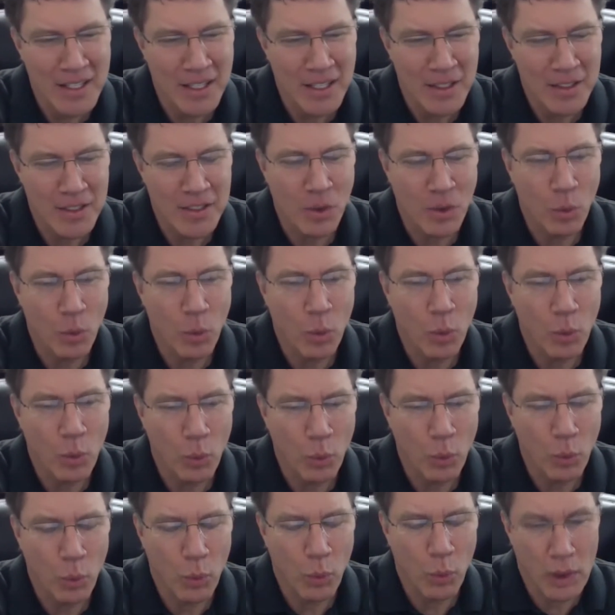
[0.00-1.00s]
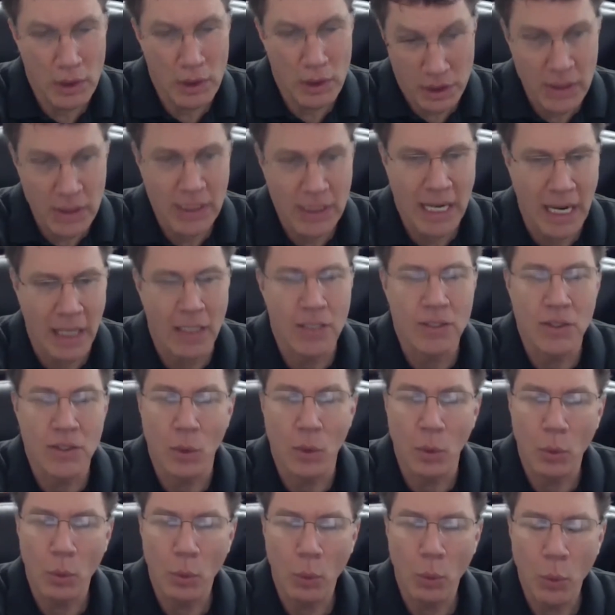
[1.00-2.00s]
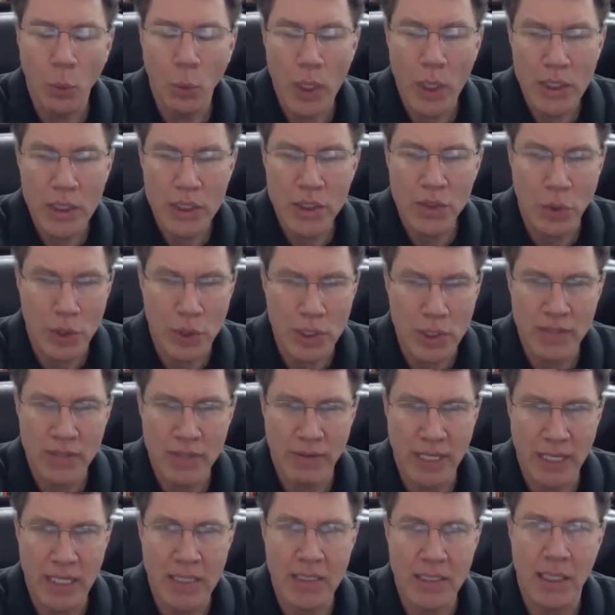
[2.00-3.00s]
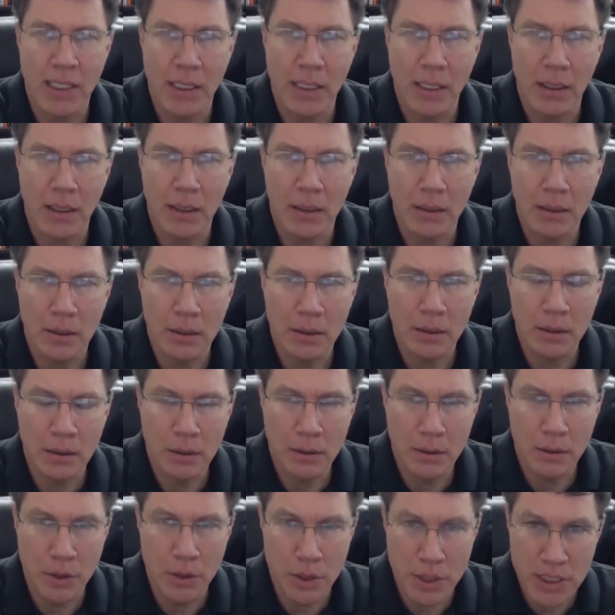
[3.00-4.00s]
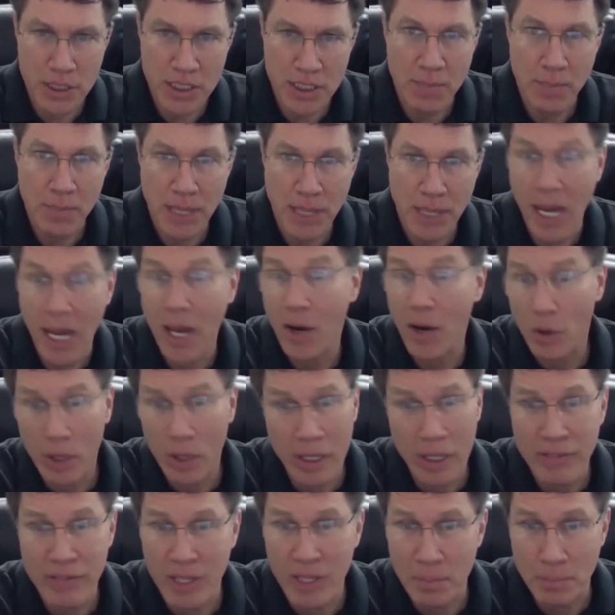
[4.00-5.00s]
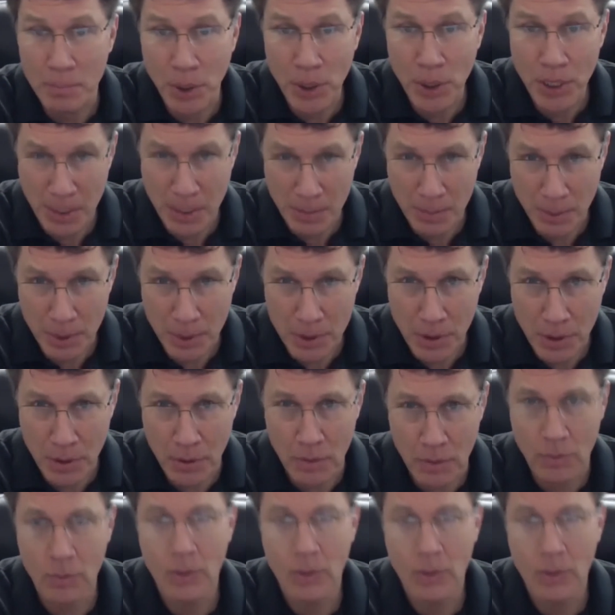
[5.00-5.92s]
So what sorts of things can a good CPA or even a bookkeeper do